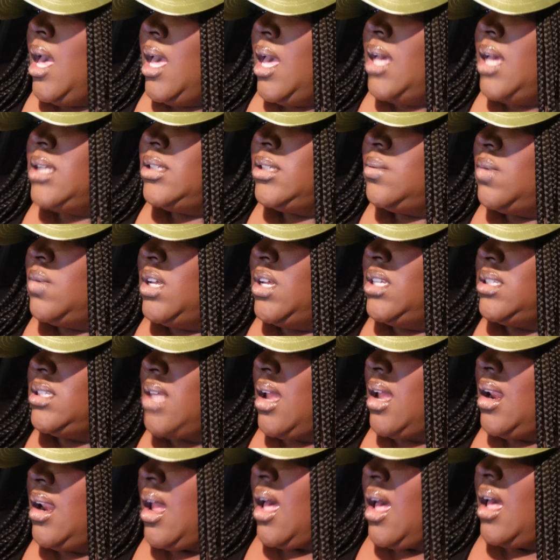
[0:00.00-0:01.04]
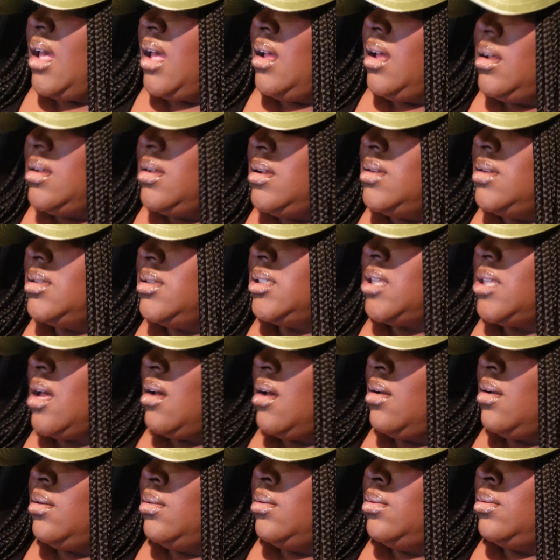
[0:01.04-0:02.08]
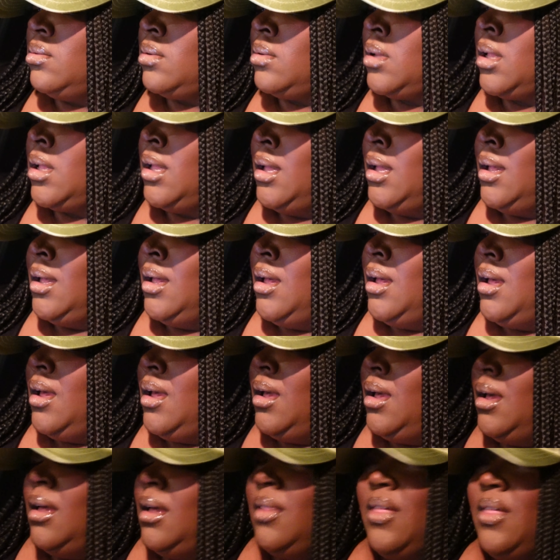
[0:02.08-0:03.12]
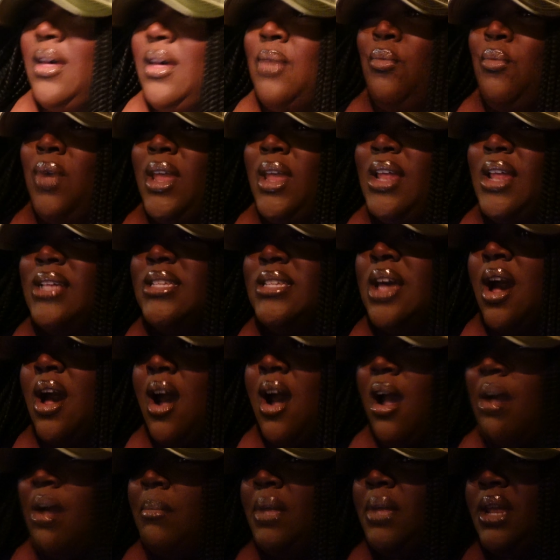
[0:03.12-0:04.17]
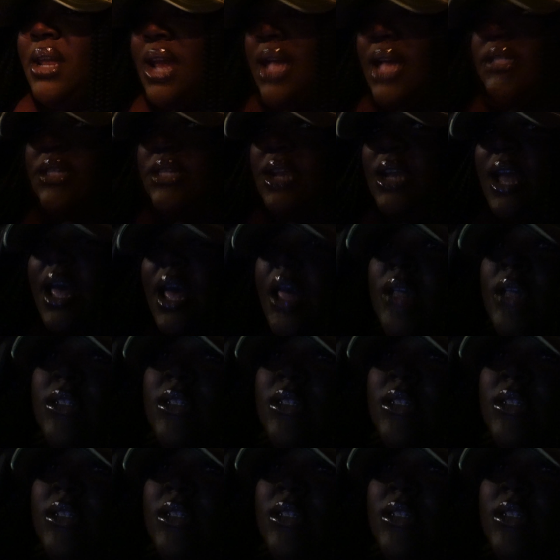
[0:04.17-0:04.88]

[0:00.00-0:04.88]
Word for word: it's Wednesday night, so what is R&B night tonight?